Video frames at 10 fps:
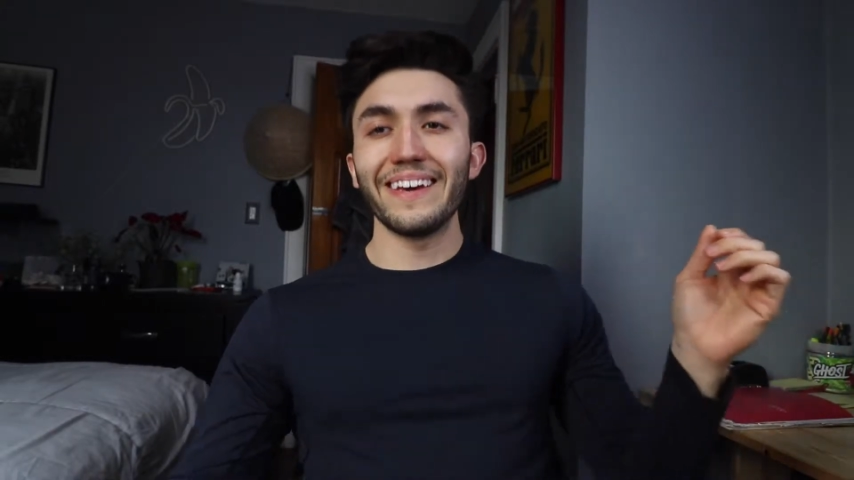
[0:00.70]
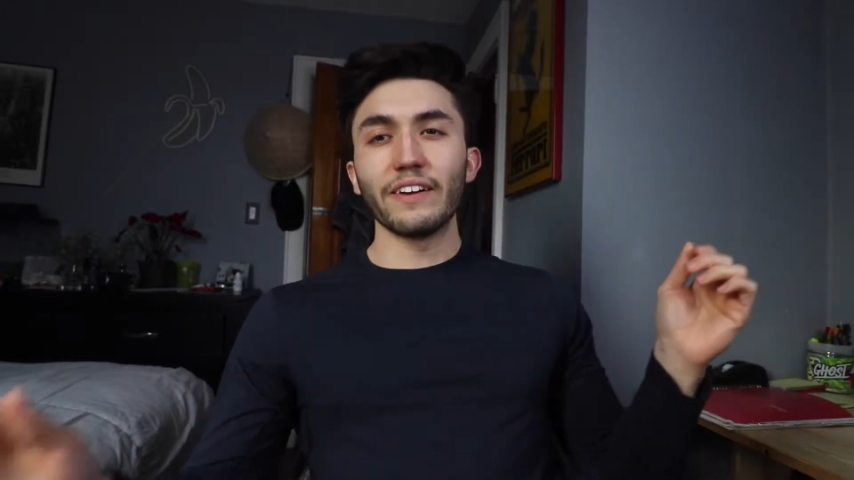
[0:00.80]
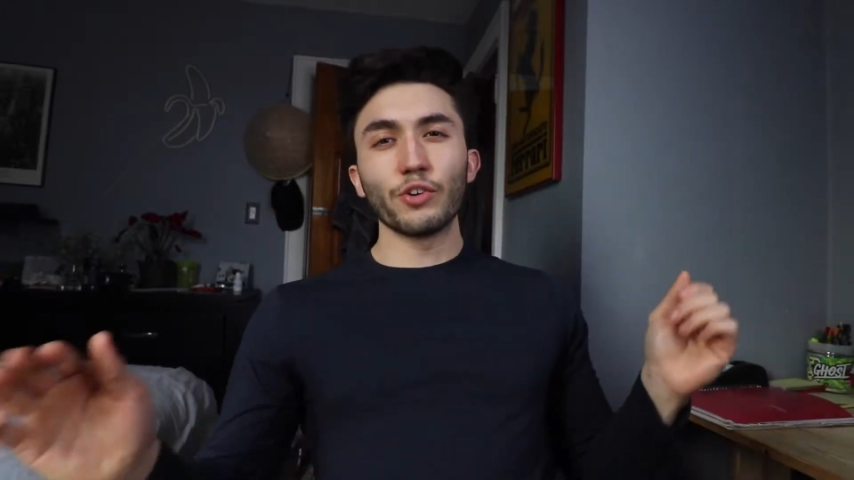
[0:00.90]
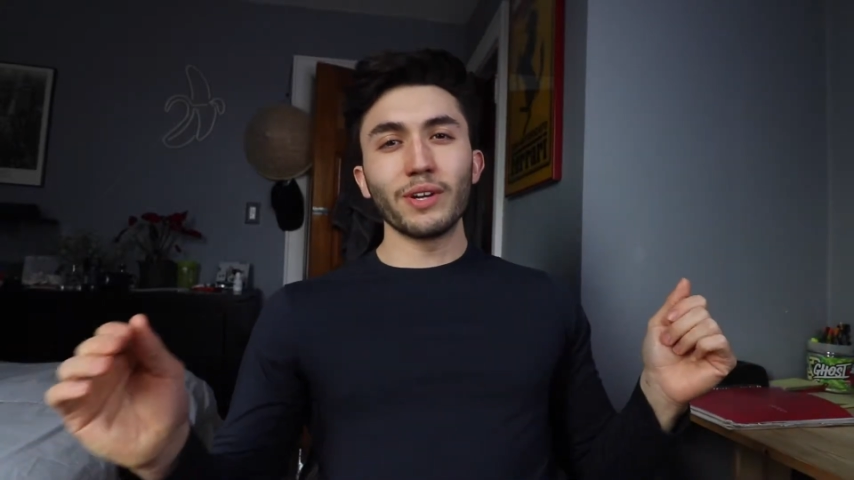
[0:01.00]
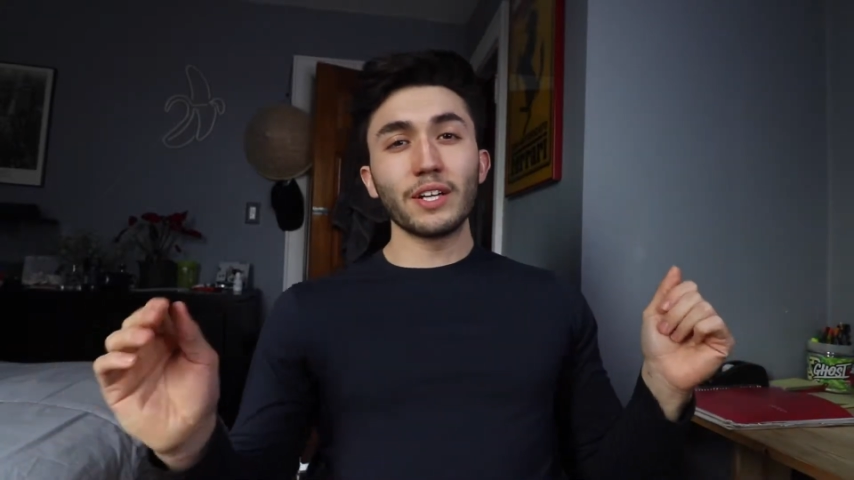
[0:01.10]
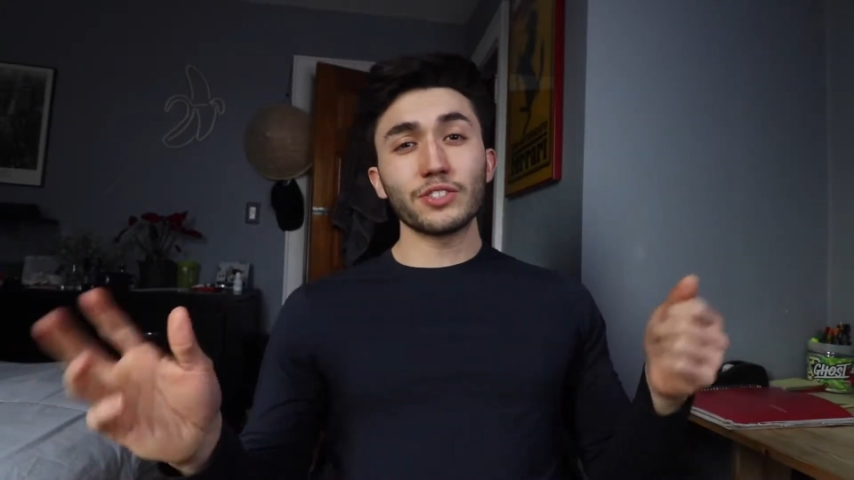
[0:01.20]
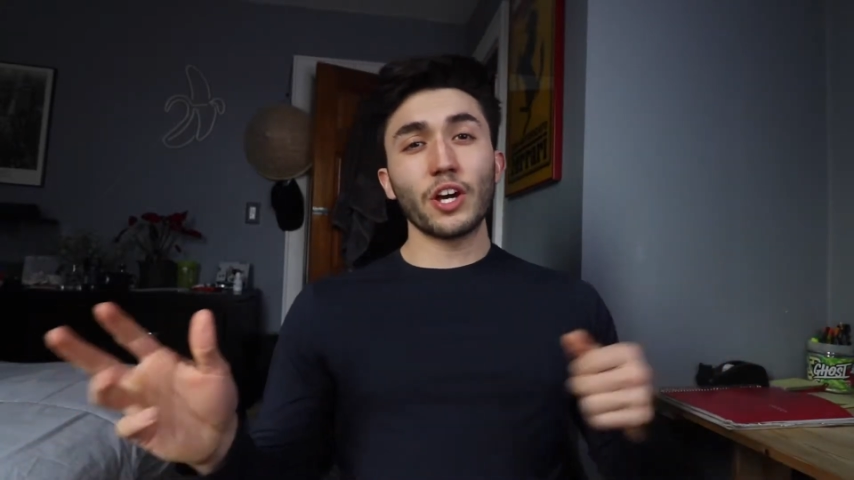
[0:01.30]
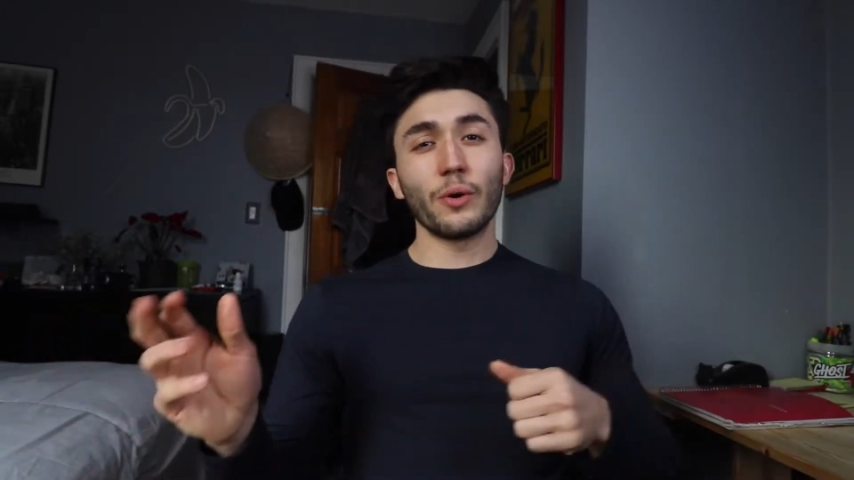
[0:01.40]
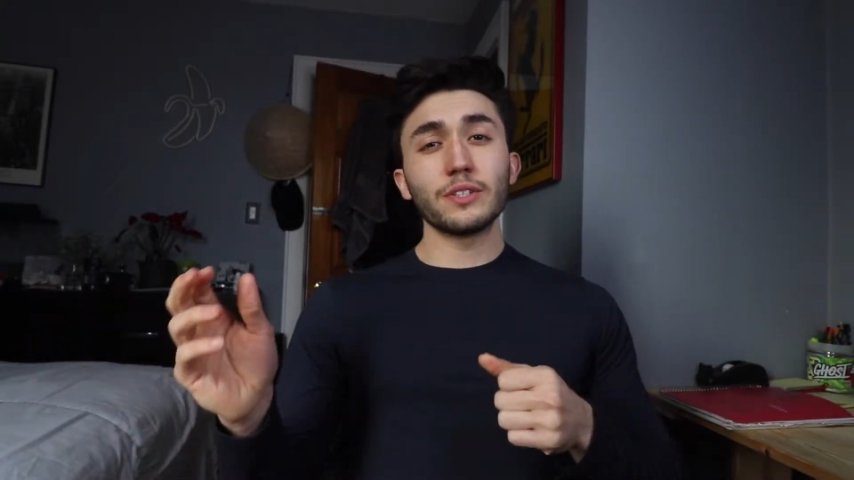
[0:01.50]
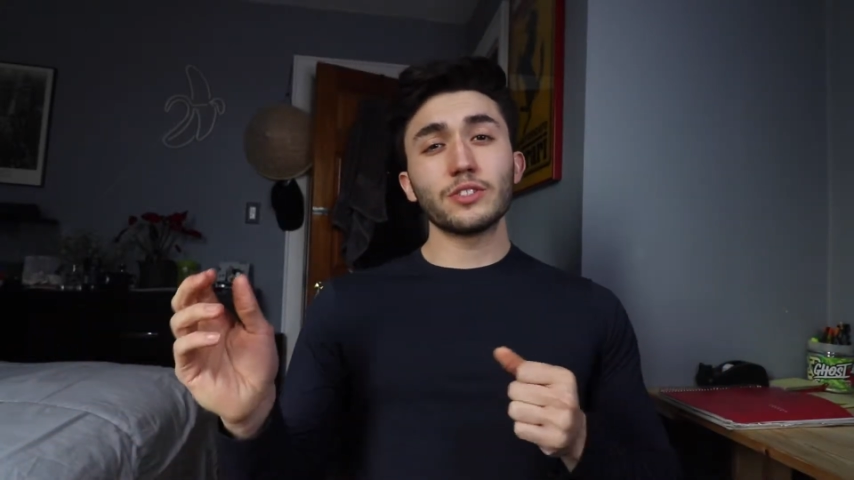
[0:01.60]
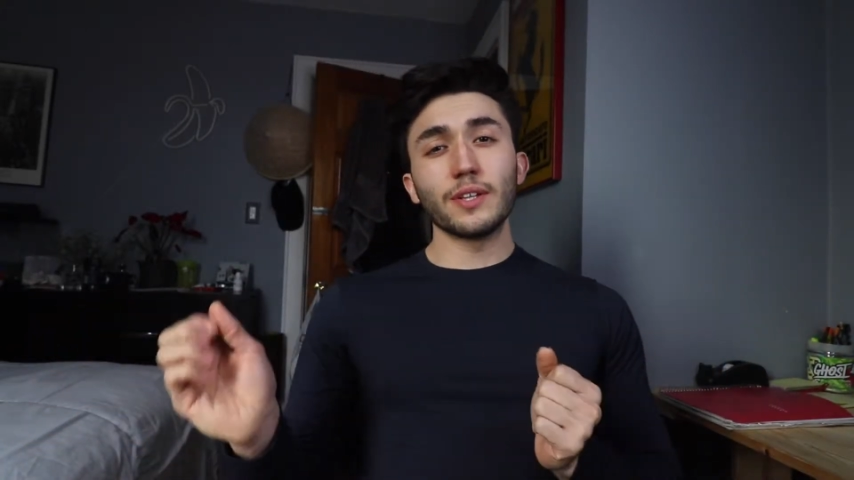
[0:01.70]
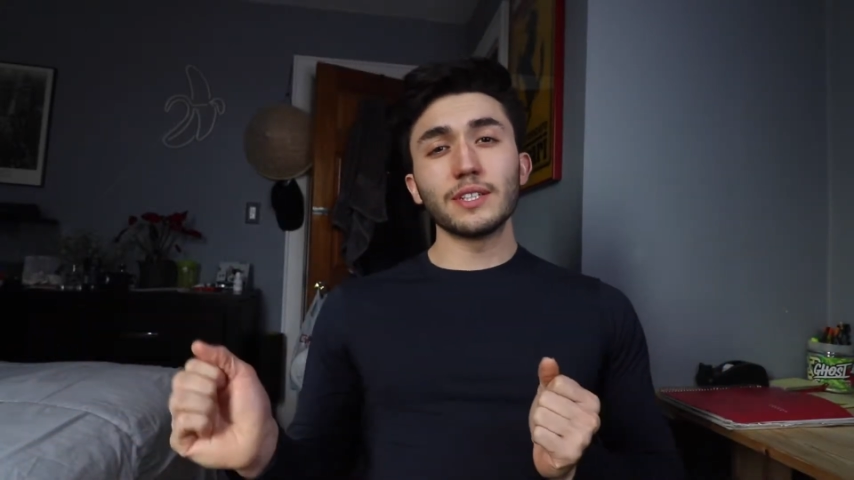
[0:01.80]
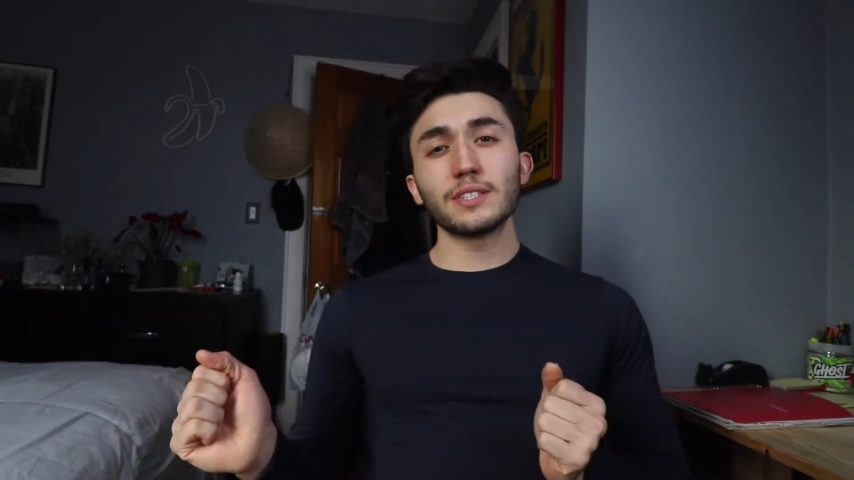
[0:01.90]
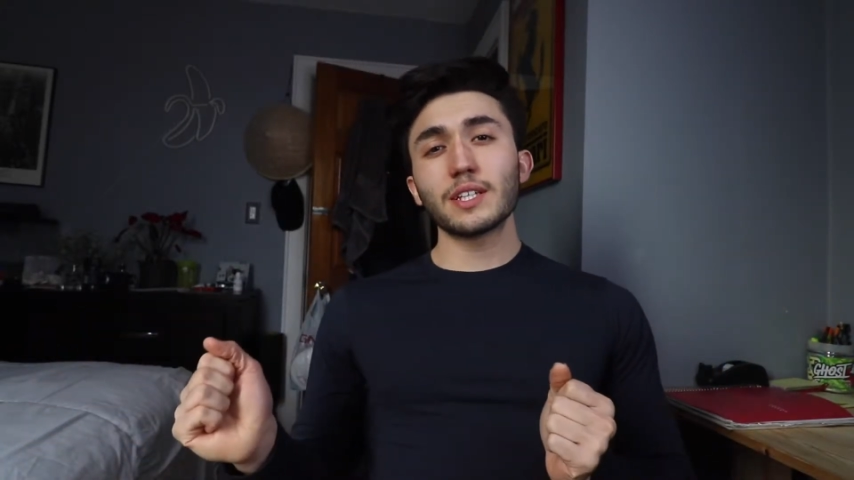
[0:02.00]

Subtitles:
Hey everyone, how's it going? So this